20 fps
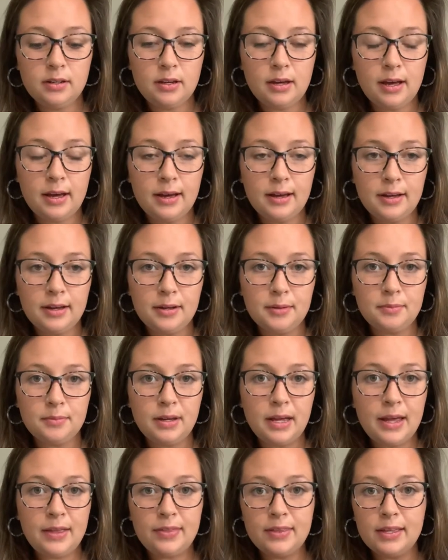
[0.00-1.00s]

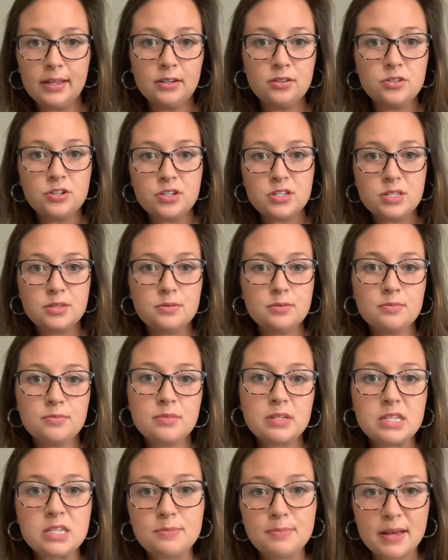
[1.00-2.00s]
and then just
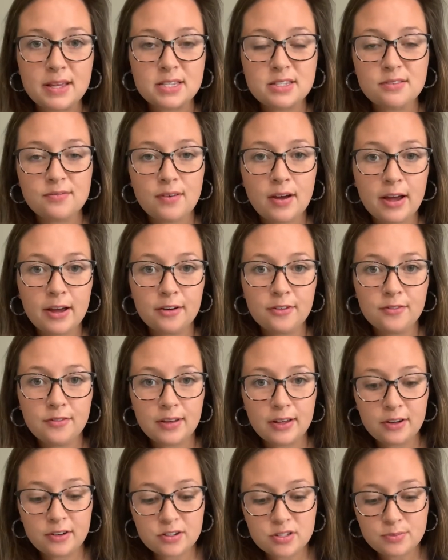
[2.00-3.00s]
specify or
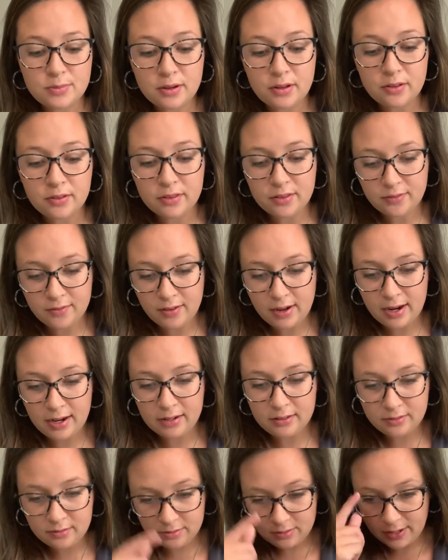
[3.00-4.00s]
fingerspell the
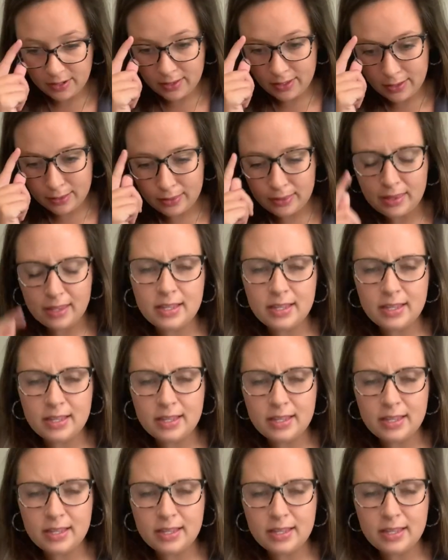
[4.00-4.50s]
fine. I think the